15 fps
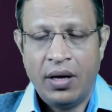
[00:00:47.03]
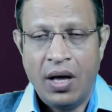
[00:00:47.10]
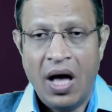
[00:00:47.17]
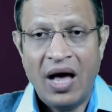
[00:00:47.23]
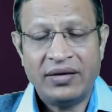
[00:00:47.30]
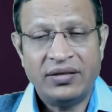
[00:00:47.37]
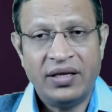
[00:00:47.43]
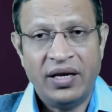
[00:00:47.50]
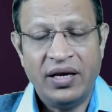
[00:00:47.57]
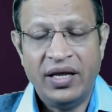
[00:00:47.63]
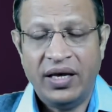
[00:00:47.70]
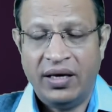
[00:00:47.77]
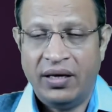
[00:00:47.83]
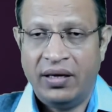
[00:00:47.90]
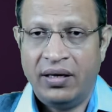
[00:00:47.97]
Are there
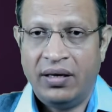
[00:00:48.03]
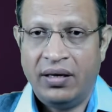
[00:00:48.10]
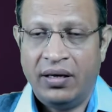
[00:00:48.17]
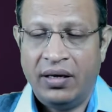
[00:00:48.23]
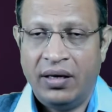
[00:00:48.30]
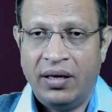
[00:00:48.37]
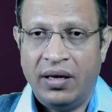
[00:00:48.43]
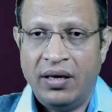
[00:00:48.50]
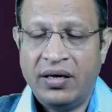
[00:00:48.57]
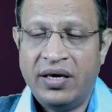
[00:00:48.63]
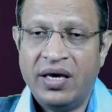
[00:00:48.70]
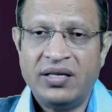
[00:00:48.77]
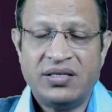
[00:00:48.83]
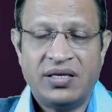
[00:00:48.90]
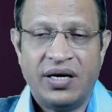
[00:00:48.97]
any
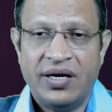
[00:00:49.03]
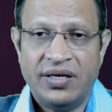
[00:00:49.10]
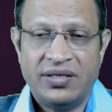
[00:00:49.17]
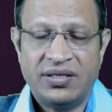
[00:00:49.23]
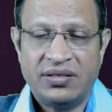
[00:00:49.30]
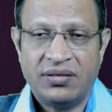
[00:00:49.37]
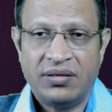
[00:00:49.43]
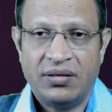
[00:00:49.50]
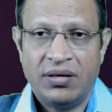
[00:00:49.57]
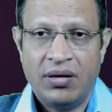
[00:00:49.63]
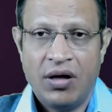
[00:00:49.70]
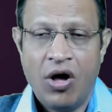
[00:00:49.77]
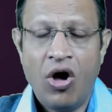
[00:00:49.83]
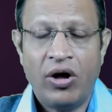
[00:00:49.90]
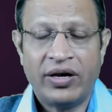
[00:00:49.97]
case studies
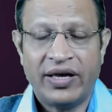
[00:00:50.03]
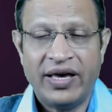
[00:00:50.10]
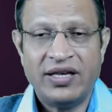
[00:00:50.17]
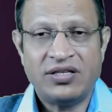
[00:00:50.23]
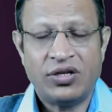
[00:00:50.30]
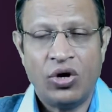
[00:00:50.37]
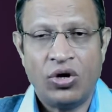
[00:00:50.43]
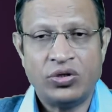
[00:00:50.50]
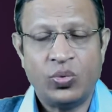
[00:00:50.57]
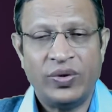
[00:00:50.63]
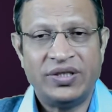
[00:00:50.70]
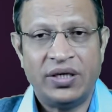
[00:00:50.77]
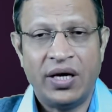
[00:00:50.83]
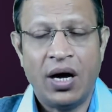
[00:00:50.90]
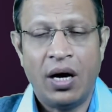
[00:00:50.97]
or case laws
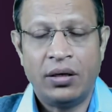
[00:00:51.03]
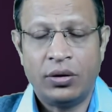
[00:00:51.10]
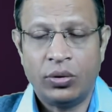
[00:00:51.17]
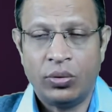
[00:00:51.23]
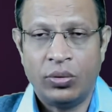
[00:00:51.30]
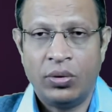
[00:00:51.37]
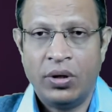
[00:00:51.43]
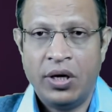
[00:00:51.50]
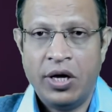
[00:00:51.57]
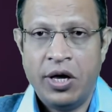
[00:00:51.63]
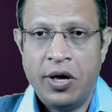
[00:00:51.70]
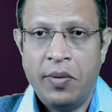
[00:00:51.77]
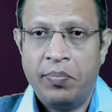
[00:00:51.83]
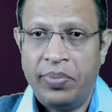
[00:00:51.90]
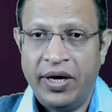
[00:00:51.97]
with regard to
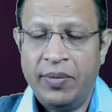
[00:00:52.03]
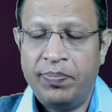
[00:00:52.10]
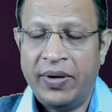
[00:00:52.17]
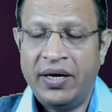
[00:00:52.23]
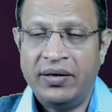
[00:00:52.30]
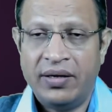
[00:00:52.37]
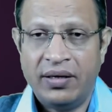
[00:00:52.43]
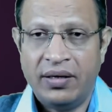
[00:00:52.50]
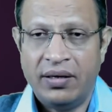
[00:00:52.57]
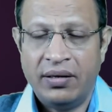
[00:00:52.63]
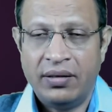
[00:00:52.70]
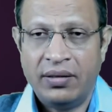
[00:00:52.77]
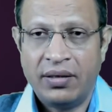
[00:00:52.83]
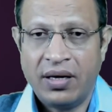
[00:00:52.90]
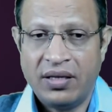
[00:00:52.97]
pre-printed
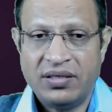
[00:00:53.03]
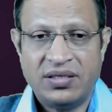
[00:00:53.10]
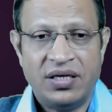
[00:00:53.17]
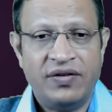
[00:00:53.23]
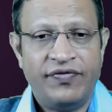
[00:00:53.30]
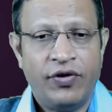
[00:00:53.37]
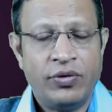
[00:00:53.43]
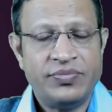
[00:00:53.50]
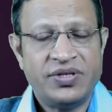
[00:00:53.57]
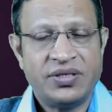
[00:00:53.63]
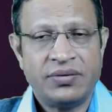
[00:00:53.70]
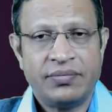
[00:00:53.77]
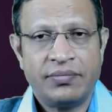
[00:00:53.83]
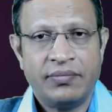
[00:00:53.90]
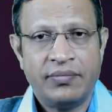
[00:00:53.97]
consent
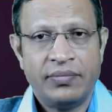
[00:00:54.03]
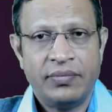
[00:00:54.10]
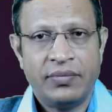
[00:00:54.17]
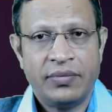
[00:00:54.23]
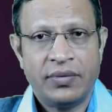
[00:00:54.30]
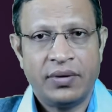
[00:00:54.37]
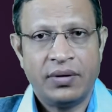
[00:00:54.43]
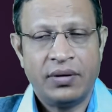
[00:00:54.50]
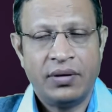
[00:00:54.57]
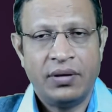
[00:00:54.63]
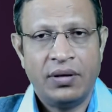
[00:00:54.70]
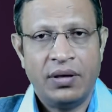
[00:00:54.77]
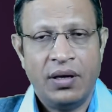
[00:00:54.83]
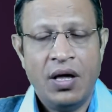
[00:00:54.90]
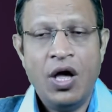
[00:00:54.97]
forms?
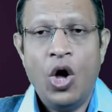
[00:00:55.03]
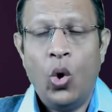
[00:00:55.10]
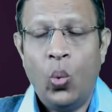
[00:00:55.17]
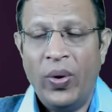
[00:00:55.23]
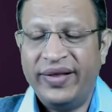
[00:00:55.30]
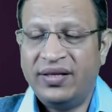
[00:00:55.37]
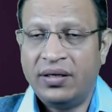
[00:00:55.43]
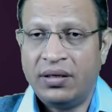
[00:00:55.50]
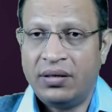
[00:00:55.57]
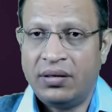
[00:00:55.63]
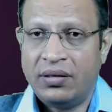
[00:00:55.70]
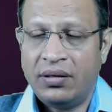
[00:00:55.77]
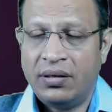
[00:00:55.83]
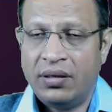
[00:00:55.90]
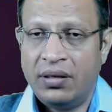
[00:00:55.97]
Whether
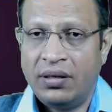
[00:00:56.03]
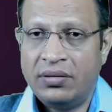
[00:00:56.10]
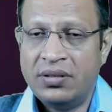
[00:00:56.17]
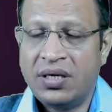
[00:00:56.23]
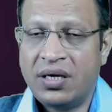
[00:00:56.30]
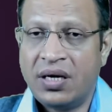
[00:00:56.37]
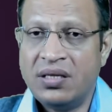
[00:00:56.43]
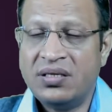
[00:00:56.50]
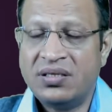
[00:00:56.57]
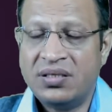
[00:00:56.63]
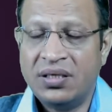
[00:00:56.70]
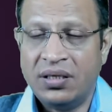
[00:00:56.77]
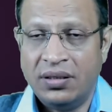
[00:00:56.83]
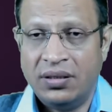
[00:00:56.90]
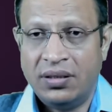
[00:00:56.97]
the
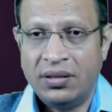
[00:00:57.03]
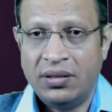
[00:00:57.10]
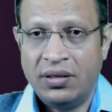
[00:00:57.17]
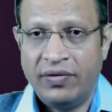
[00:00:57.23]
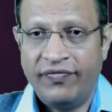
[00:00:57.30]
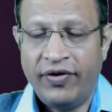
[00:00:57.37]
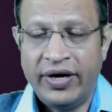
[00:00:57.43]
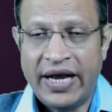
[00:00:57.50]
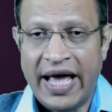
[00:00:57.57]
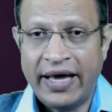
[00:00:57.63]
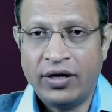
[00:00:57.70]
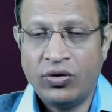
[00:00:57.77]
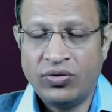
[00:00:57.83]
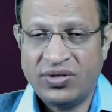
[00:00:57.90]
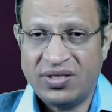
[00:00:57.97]
consent for
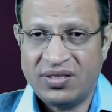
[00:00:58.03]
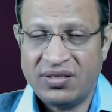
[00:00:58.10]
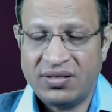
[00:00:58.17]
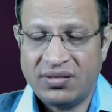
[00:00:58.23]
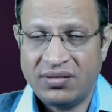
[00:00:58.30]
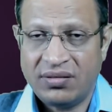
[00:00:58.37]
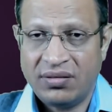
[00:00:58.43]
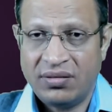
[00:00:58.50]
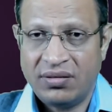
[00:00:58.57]
diagnosis